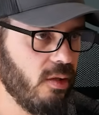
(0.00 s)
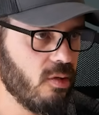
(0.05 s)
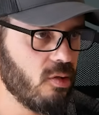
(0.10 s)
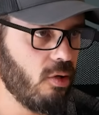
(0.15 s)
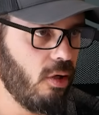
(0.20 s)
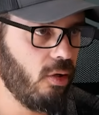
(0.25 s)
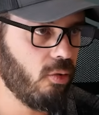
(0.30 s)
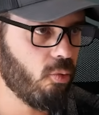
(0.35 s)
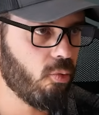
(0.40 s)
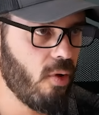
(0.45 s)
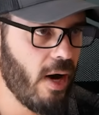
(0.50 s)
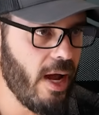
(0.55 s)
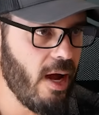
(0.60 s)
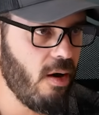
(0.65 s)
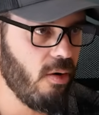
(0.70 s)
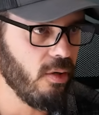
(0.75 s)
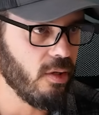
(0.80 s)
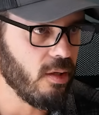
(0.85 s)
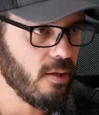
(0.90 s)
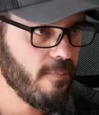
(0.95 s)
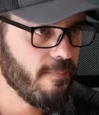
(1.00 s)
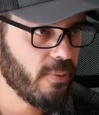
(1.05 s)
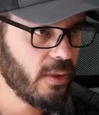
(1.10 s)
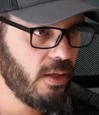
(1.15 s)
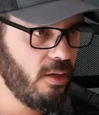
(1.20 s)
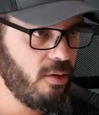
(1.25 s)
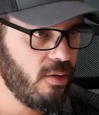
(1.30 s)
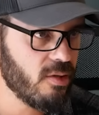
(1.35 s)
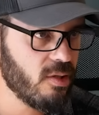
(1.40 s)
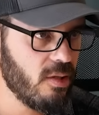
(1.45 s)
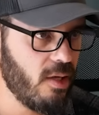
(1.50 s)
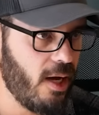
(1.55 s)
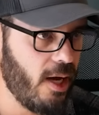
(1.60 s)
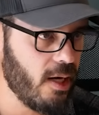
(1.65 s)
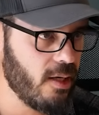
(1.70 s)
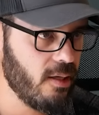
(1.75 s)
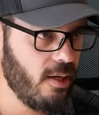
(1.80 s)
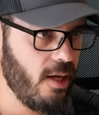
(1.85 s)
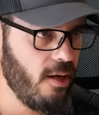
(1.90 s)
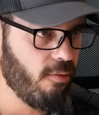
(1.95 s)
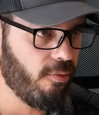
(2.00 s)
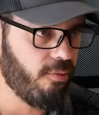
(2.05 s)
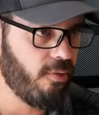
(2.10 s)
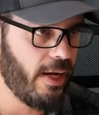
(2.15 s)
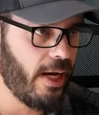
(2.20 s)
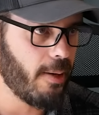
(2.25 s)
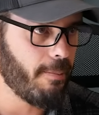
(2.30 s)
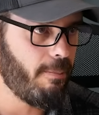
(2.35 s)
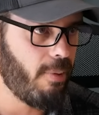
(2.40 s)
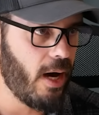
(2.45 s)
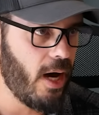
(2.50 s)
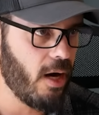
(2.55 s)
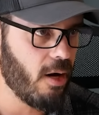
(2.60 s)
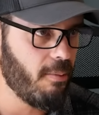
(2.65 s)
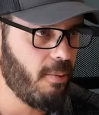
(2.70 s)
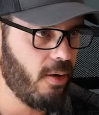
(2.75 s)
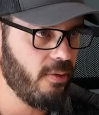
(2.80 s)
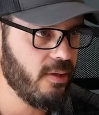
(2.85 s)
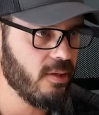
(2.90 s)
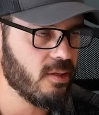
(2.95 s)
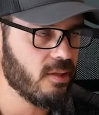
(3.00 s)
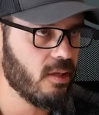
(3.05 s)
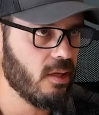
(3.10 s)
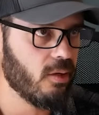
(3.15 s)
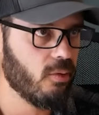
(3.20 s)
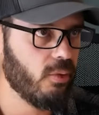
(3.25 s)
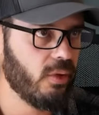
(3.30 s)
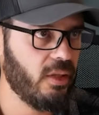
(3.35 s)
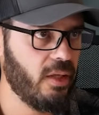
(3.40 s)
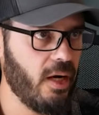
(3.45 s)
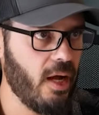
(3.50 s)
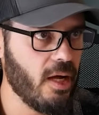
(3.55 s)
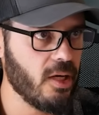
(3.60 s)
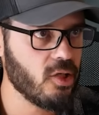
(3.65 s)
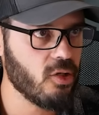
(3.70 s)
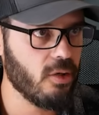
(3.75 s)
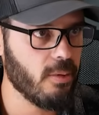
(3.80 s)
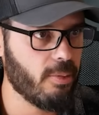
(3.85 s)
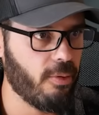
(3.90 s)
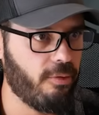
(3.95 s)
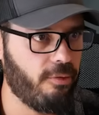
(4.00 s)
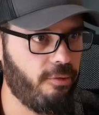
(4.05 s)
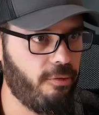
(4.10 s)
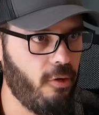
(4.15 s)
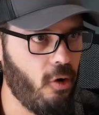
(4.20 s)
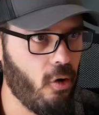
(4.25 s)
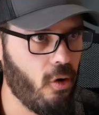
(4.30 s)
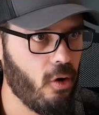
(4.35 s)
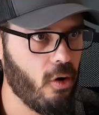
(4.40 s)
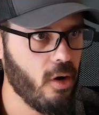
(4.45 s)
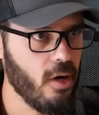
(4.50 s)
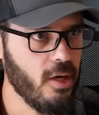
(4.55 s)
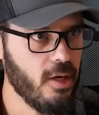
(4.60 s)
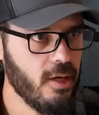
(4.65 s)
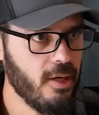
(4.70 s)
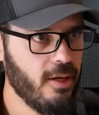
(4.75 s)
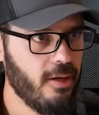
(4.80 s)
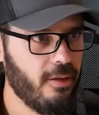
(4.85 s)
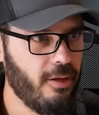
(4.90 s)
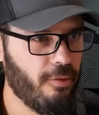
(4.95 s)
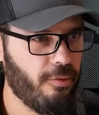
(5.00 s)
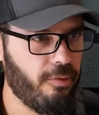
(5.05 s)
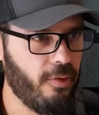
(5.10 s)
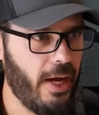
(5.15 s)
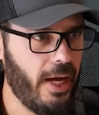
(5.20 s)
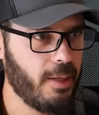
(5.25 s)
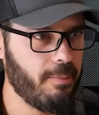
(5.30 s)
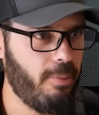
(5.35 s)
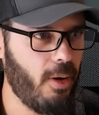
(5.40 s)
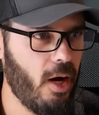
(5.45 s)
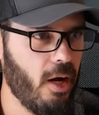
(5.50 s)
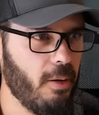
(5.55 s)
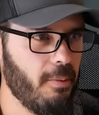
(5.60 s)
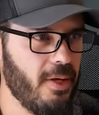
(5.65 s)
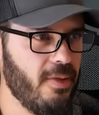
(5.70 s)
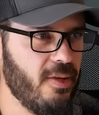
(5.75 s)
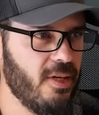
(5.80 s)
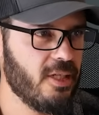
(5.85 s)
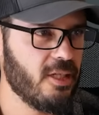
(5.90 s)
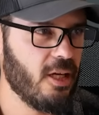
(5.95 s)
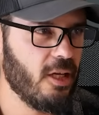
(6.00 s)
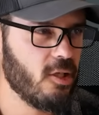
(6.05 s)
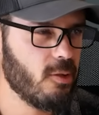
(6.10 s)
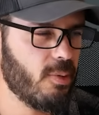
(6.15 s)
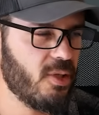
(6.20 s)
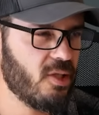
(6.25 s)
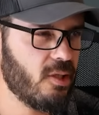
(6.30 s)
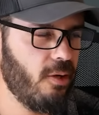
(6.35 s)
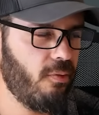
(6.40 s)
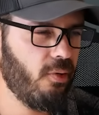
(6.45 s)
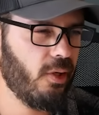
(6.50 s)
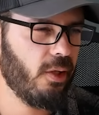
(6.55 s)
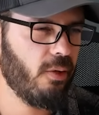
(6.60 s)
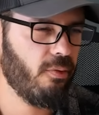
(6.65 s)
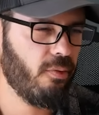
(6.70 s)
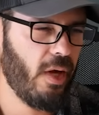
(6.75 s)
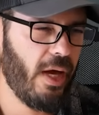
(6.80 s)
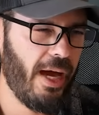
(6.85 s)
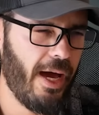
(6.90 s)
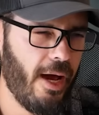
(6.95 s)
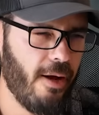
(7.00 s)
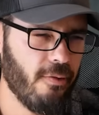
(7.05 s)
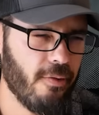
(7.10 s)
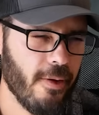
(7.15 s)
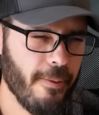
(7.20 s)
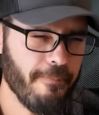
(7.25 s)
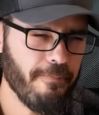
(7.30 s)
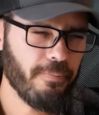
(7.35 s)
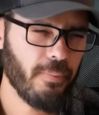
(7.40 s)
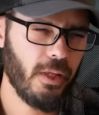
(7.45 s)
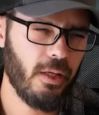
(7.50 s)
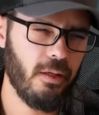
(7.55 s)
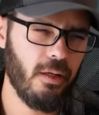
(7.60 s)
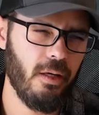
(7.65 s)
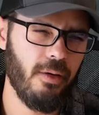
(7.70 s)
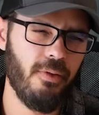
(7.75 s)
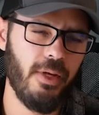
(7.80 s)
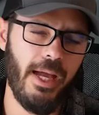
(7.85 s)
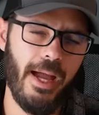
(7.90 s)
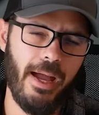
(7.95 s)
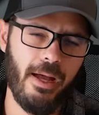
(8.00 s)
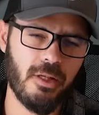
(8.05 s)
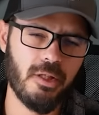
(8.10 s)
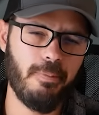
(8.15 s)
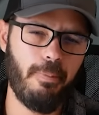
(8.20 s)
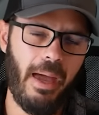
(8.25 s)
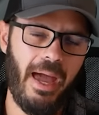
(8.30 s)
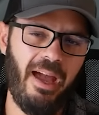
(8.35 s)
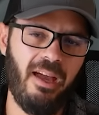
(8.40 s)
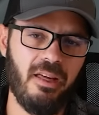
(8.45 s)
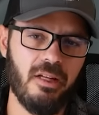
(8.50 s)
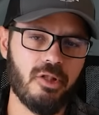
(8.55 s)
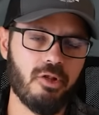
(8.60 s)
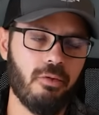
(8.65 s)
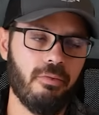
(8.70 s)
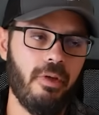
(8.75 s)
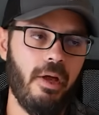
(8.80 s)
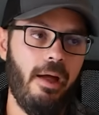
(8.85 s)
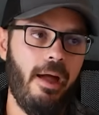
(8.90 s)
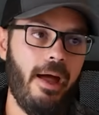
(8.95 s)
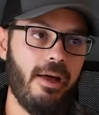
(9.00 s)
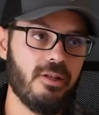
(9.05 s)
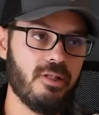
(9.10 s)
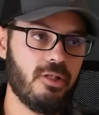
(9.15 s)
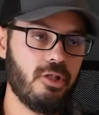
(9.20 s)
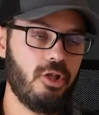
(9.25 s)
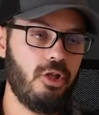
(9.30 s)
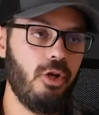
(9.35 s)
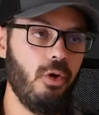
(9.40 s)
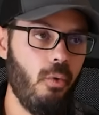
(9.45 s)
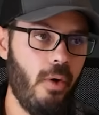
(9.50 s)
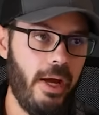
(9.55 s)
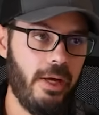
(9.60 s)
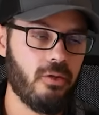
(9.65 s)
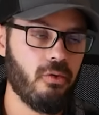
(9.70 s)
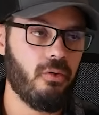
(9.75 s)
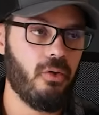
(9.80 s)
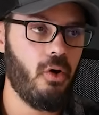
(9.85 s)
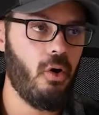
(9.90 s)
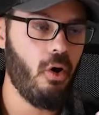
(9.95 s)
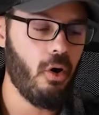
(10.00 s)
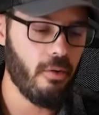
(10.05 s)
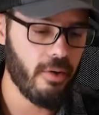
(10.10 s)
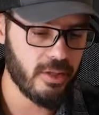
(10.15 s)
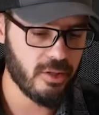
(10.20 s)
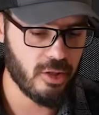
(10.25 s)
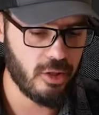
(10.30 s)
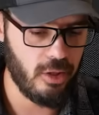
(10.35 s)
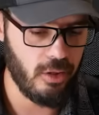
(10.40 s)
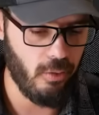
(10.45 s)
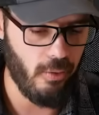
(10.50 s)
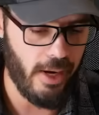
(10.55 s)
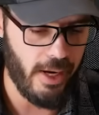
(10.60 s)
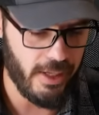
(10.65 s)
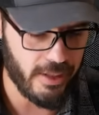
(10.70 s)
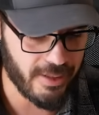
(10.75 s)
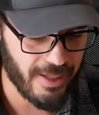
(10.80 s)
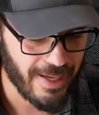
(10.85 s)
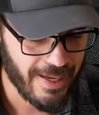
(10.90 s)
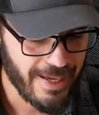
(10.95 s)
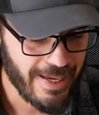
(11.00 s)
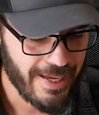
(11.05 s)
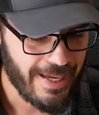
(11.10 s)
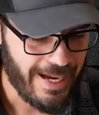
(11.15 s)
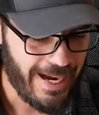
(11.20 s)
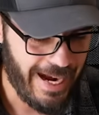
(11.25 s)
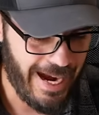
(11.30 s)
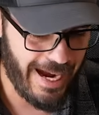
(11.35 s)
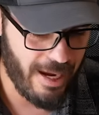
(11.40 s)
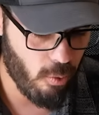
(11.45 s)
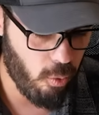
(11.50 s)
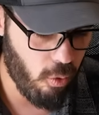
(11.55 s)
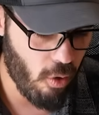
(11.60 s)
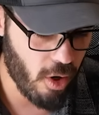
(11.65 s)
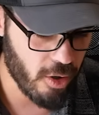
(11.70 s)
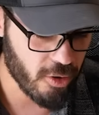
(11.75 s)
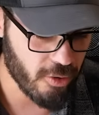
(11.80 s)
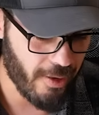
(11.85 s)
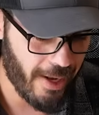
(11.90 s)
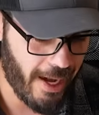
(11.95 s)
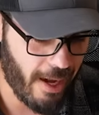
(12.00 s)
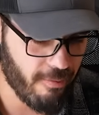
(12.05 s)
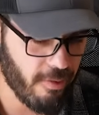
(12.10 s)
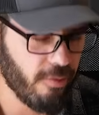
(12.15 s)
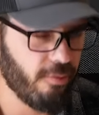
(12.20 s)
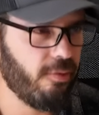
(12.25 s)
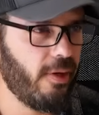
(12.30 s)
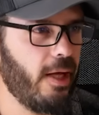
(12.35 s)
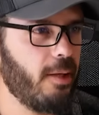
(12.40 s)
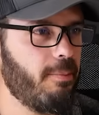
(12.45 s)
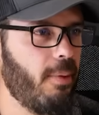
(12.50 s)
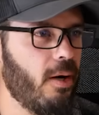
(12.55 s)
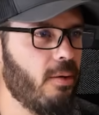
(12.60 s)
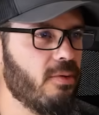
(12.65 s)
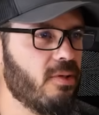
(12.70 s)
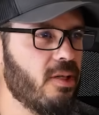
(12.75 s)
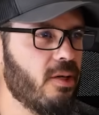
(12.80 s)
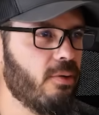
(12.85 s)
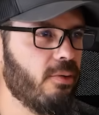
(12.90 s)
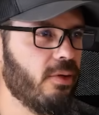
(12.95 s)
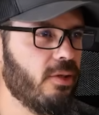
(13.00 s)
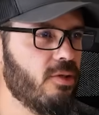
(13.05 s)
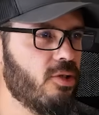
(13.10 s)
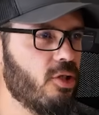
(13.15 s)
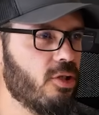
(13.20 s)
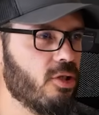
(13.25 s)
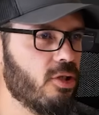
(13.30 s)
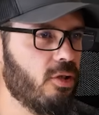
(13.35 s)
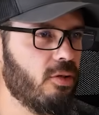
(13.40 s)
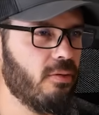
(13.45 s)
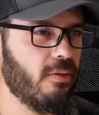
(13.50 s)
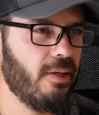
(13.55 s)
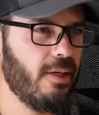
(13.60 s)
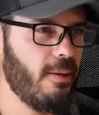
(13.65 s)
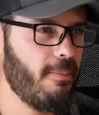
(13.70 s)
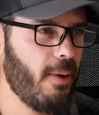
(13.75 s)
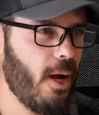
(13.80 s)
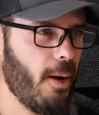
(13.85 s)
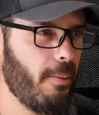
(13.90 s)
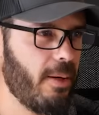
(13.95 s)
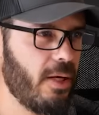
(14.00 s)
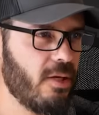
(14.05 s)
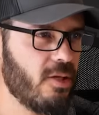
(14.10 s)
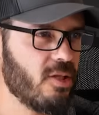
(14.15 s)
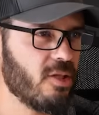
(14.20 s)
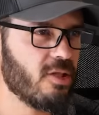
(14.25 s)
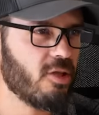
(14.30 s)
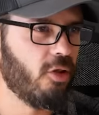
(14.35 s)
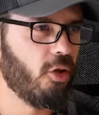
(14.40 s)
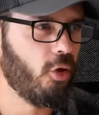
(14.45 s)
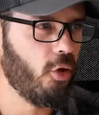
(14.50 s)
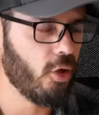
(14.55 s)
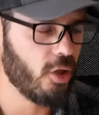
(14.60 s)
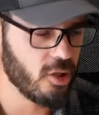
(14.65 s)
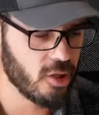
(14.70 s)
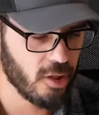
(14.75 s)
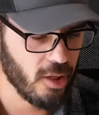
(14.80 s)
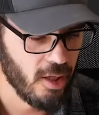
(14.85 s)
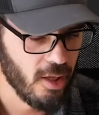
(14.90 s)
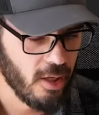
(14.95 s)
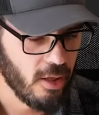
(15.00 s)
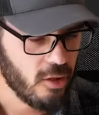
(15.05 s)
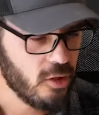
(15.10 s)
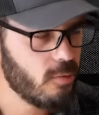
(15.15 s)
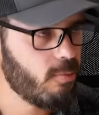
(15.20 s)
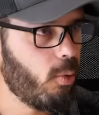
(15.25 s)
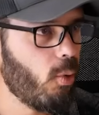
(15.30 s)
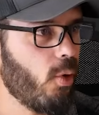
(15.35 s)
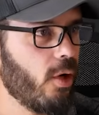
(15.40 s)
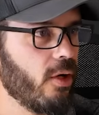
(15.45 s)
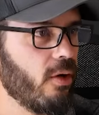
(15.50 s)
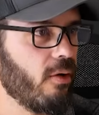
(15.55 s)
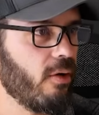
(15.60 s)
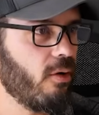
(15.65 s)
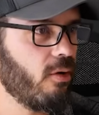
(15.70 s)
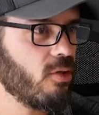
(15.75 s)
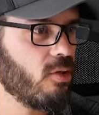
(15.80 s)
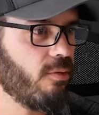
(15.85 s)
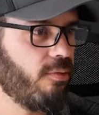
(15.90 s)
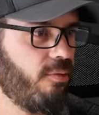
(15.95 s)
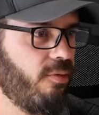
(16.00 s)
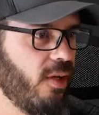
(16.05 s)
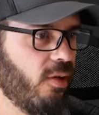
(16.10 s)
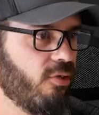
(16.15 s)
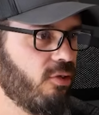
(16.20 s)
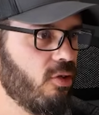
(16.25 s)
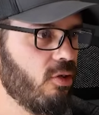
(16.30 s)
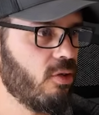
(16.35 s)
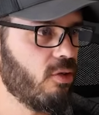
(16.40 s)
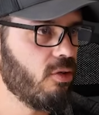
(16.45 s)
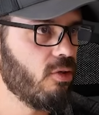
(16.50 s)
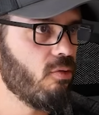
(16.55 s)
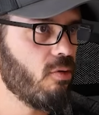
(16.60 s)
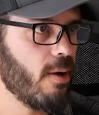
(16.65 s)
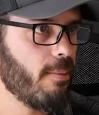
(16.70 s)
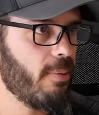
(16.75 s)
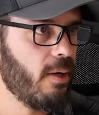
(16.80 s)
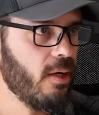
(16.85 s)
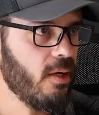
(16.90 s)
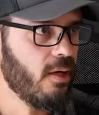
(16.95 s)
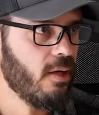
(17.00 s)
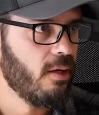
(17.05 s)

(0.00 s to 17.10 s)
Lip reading: It's all round. There is not a flat bottom on this steering wheel, and I actually prefer the flat bottom in this case, specifically if you have the S package or the SQ8 or the RSQ8. I want to have a flat bottom steering wheel. It just, in my opinion, it just looks sportier and also feels good to grip.